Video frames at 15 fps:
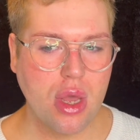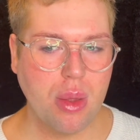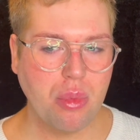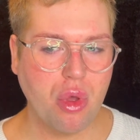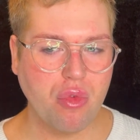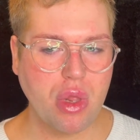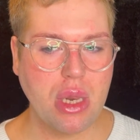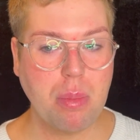
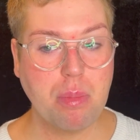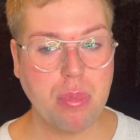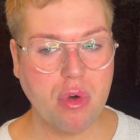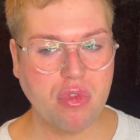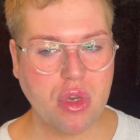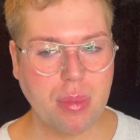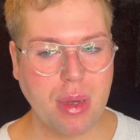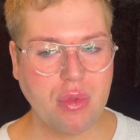Not really
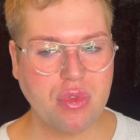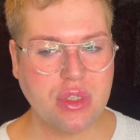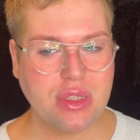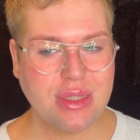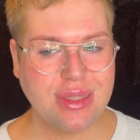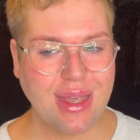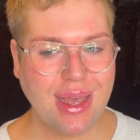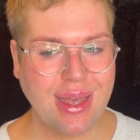bothered about the
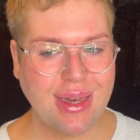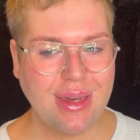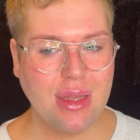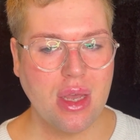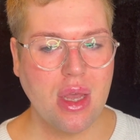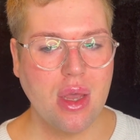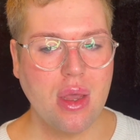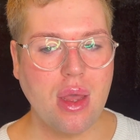skin,
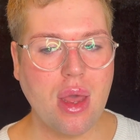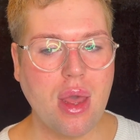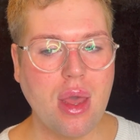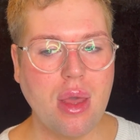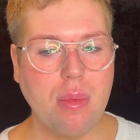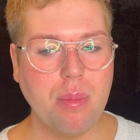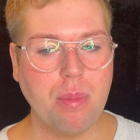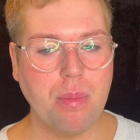
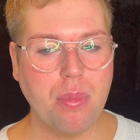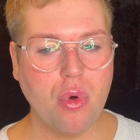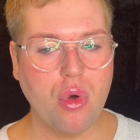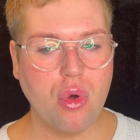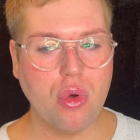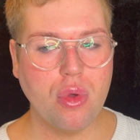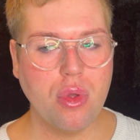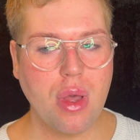
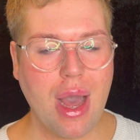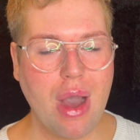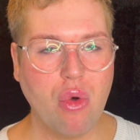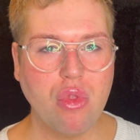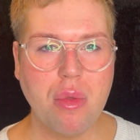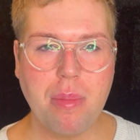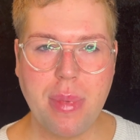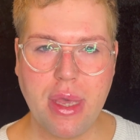but how
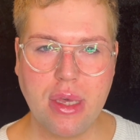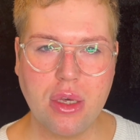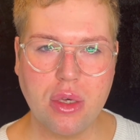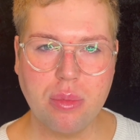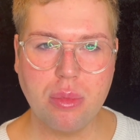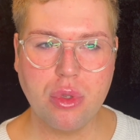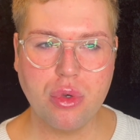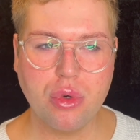the
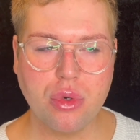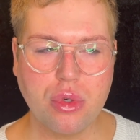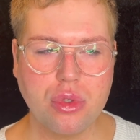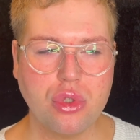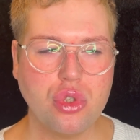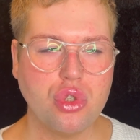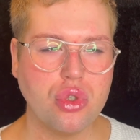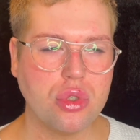makeup
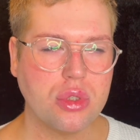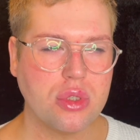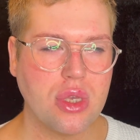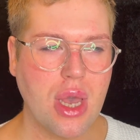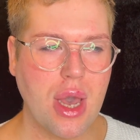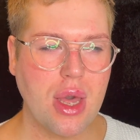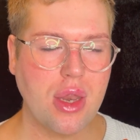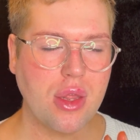looks just
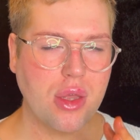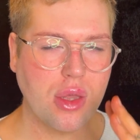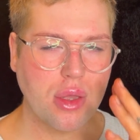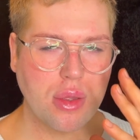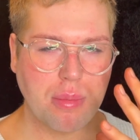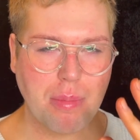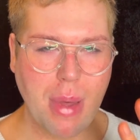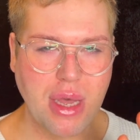kind
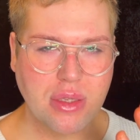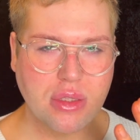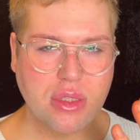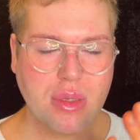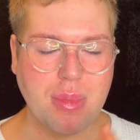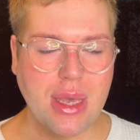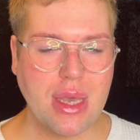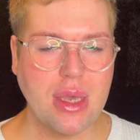of matters
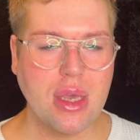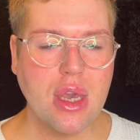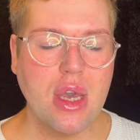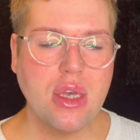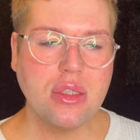to me.